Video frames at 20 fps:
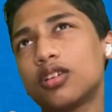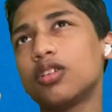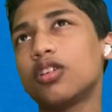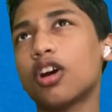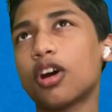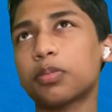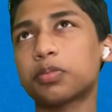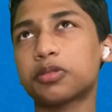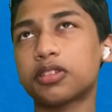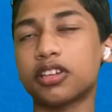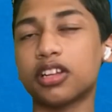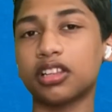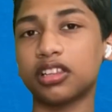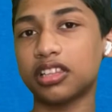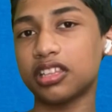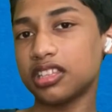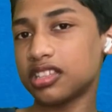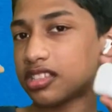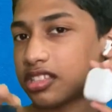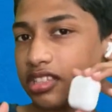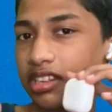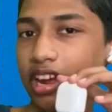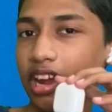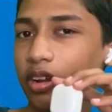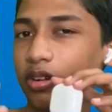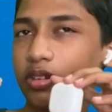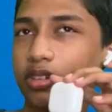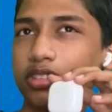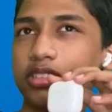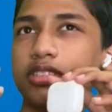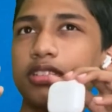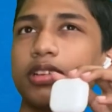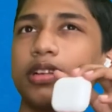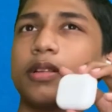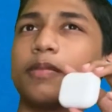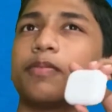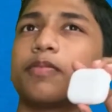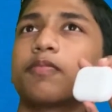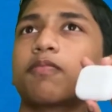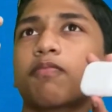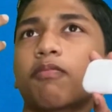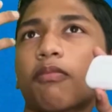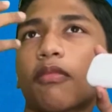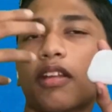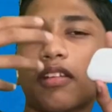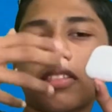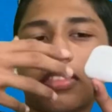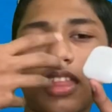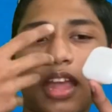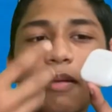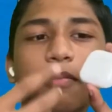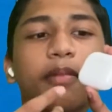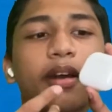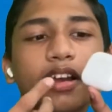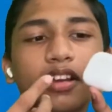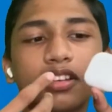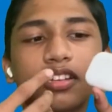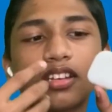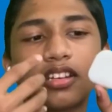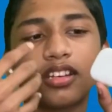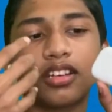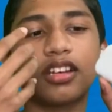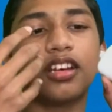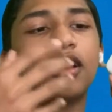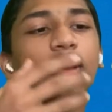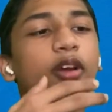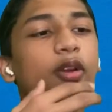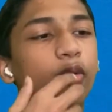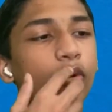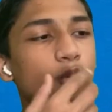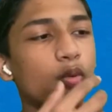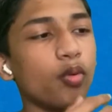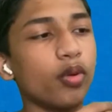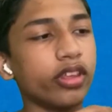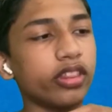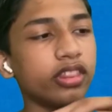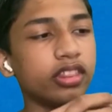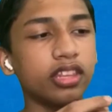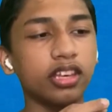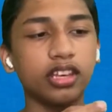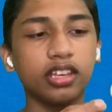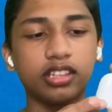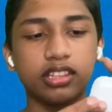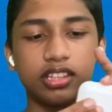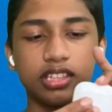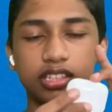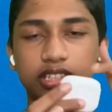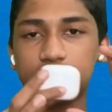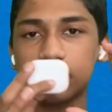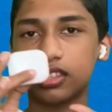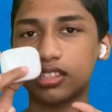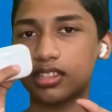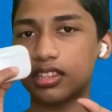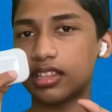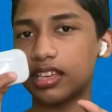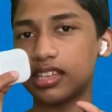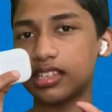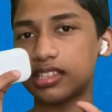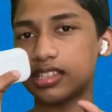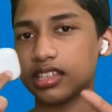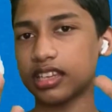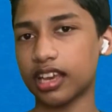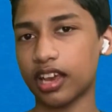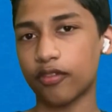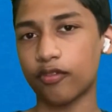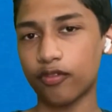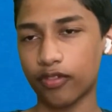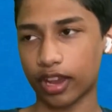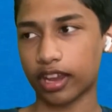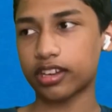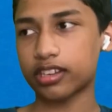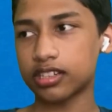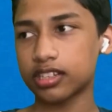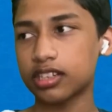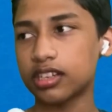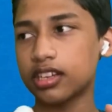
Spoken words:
option, at least now, because that might ruin this glazing effect.